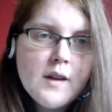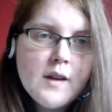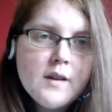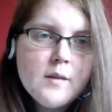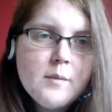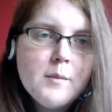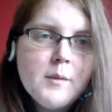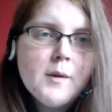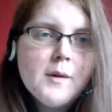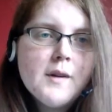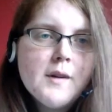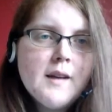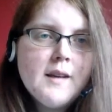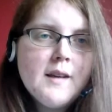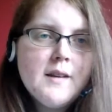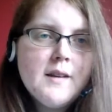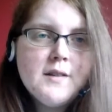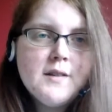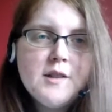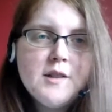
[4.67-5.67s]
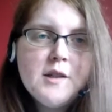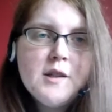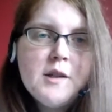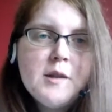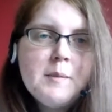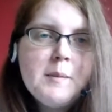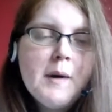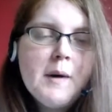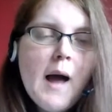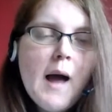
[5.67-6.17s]
Good morning,
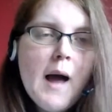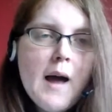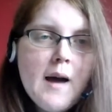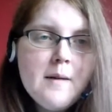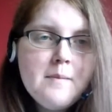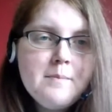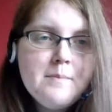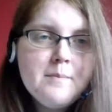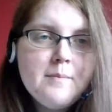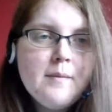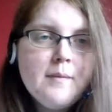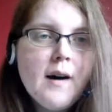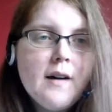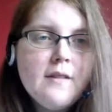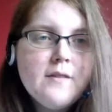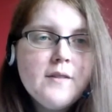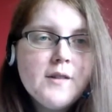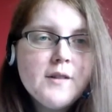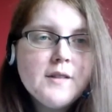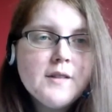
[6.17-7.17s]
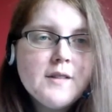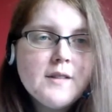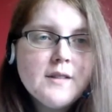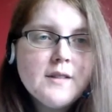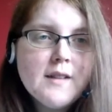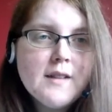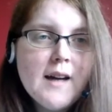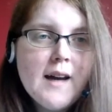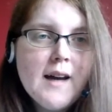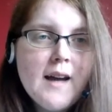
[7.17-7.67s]
YouTube. I thought
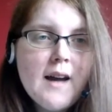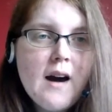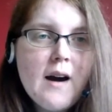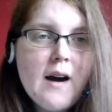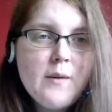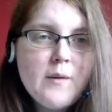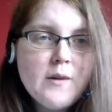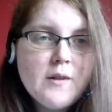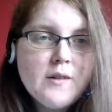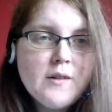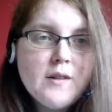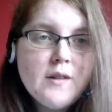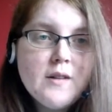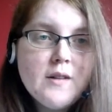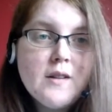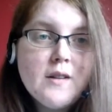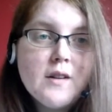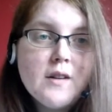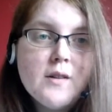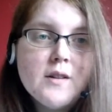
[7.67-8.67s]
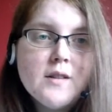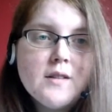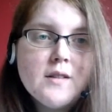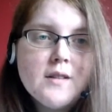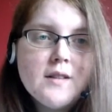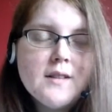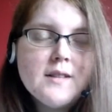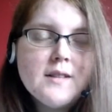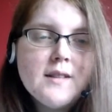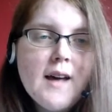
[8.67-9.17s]
today I would do the cross
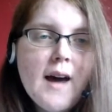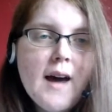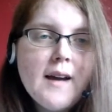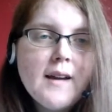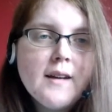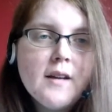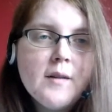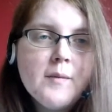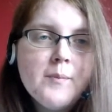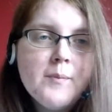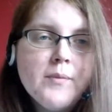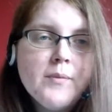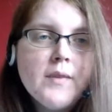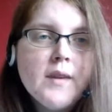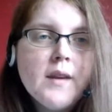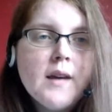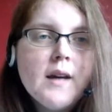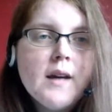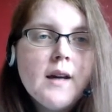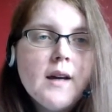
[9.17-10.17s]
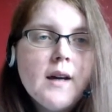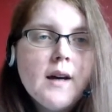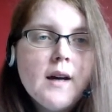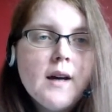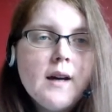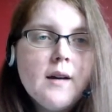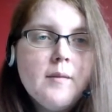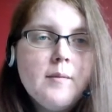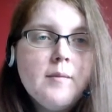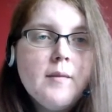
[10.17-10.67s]
stitch tag.
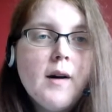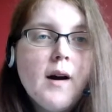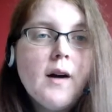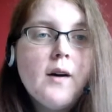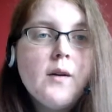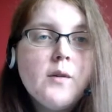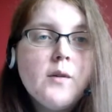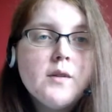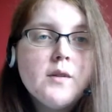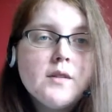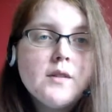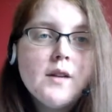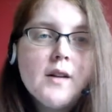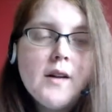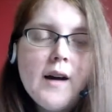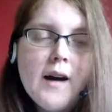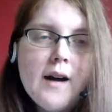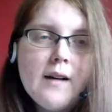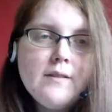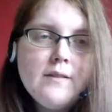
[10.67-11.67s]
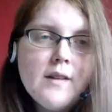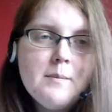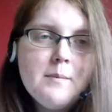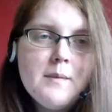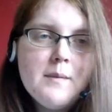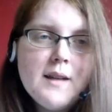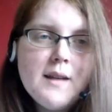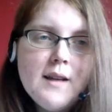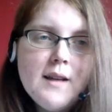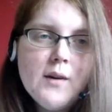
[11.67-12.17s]
I also have a
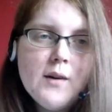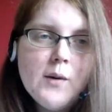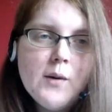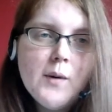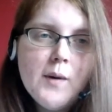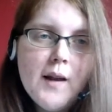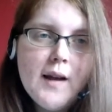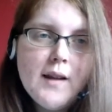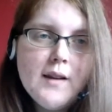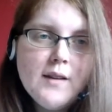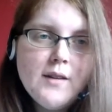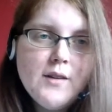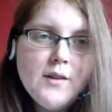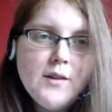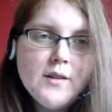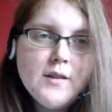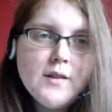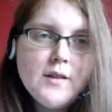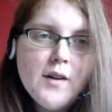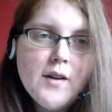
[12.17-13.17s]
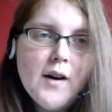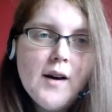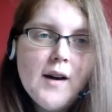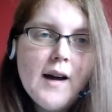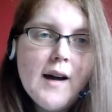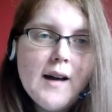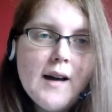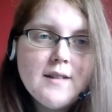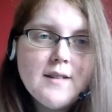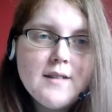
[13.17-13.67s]
mini haul and a new start,
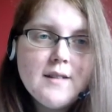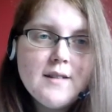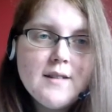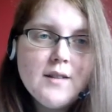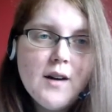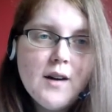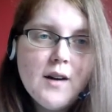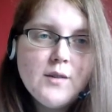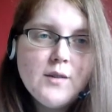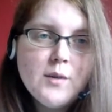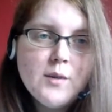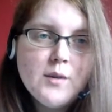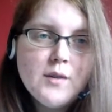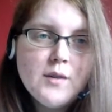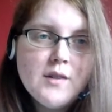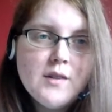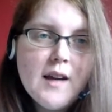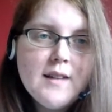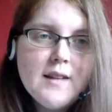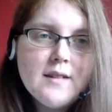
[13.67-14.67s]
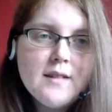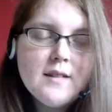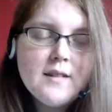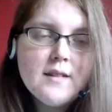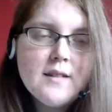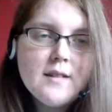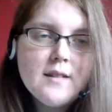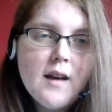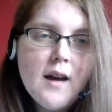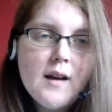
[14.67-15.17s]
as the title
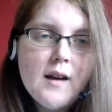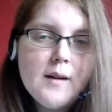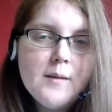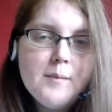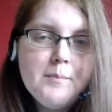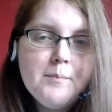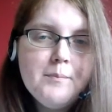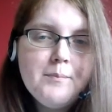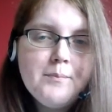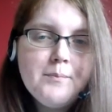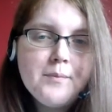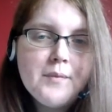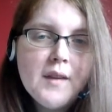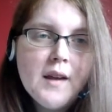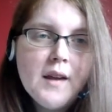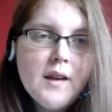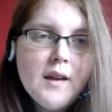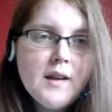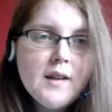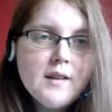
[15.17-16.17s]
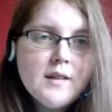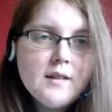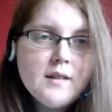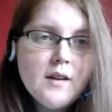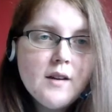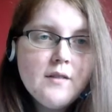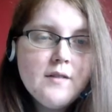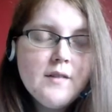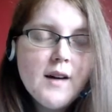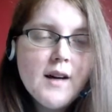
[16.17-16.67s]
suggests.
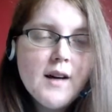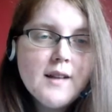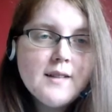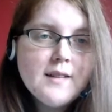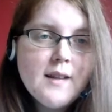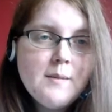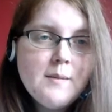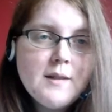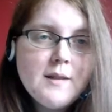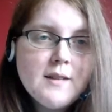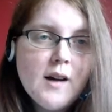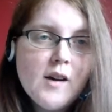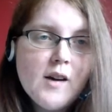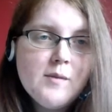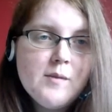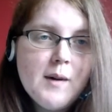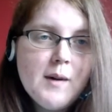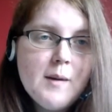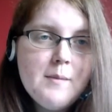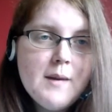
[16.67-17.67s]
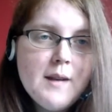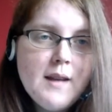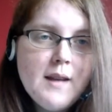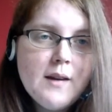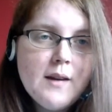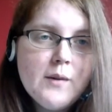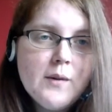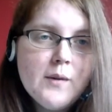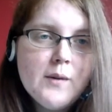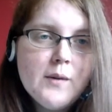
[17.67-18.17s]
So first, let me start with my mini
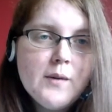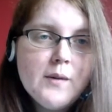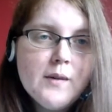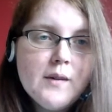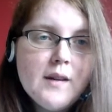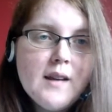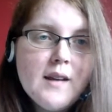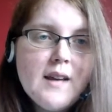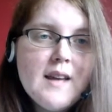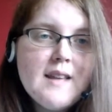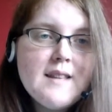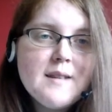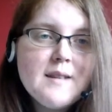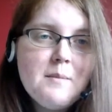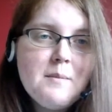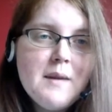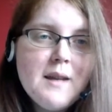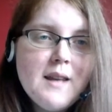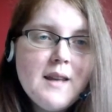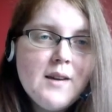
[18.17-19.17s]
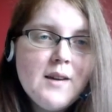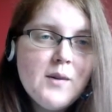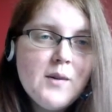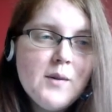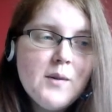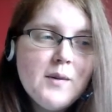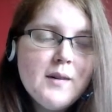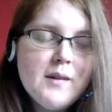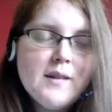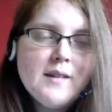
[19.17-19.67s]
haul. It is a mini
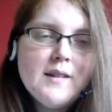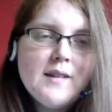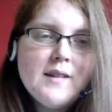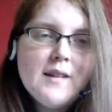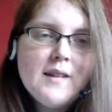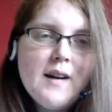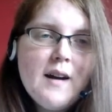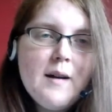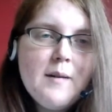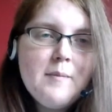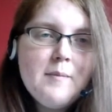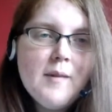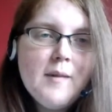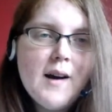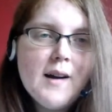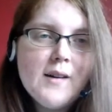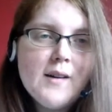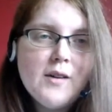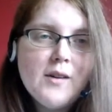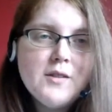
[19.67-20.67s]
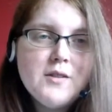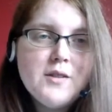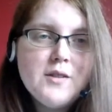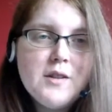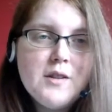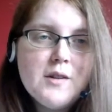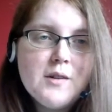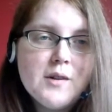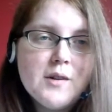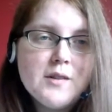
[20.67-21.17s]
haul. I got
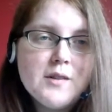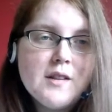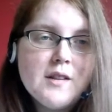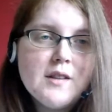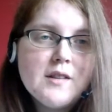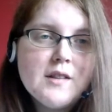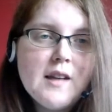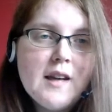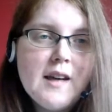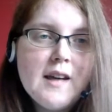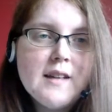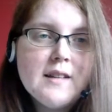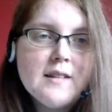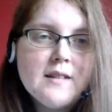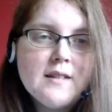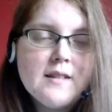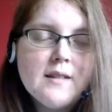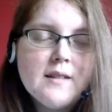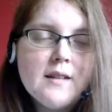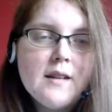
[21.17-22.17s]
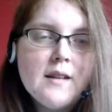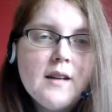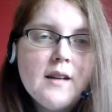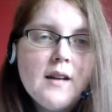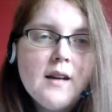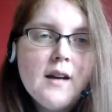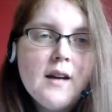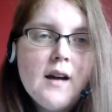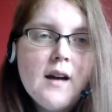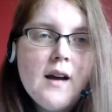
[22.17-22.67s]
2 cross stitch kits.
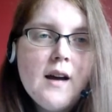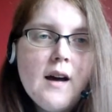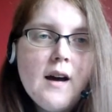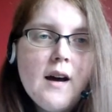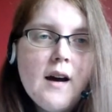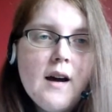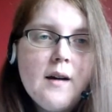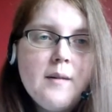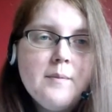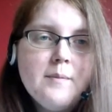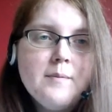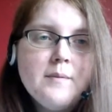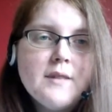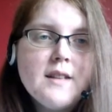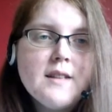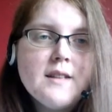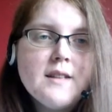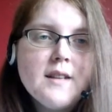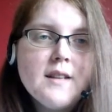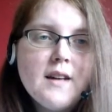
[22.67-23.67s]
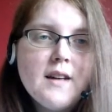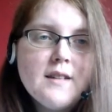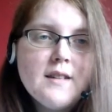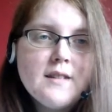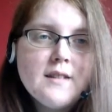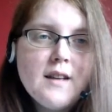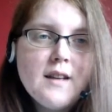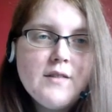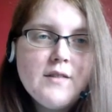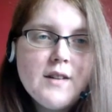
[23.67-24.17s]
Since I
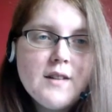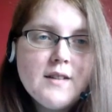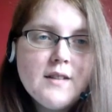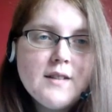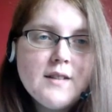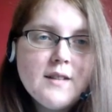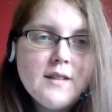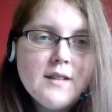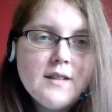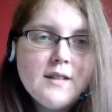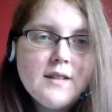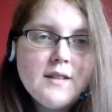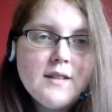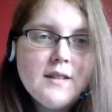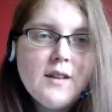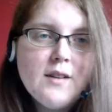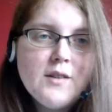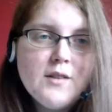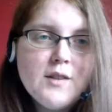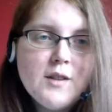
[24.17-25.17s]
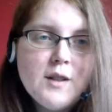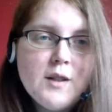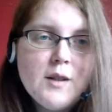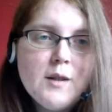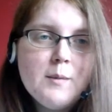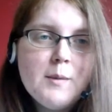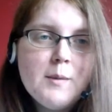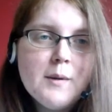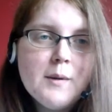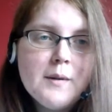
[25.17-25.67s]
discovered
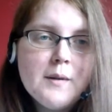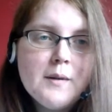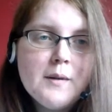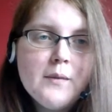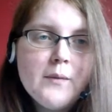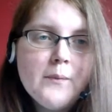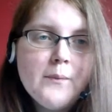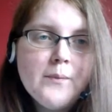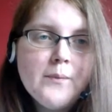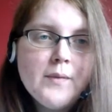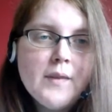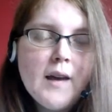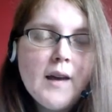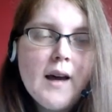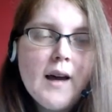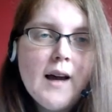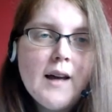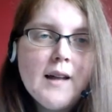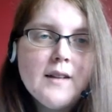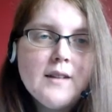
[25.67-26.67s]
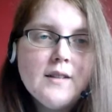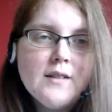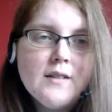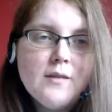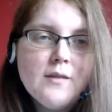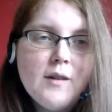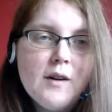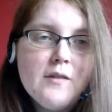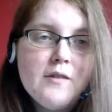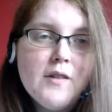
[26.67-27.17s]
YouTube and
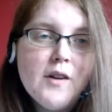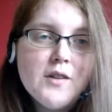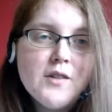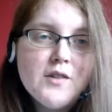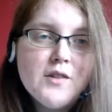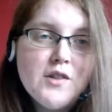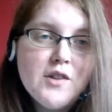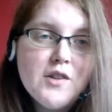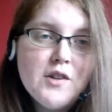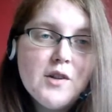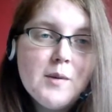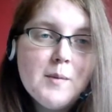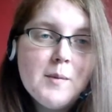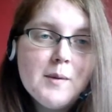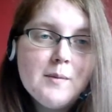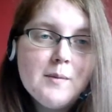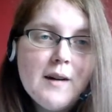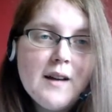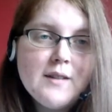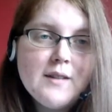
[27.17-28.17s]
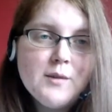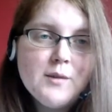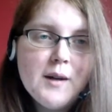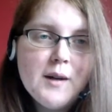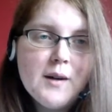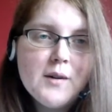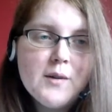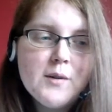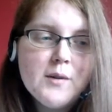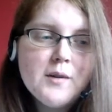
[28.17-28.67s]
floss tube, as we
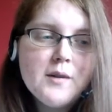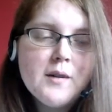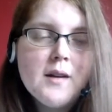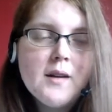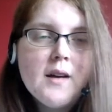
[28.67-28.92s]
are called,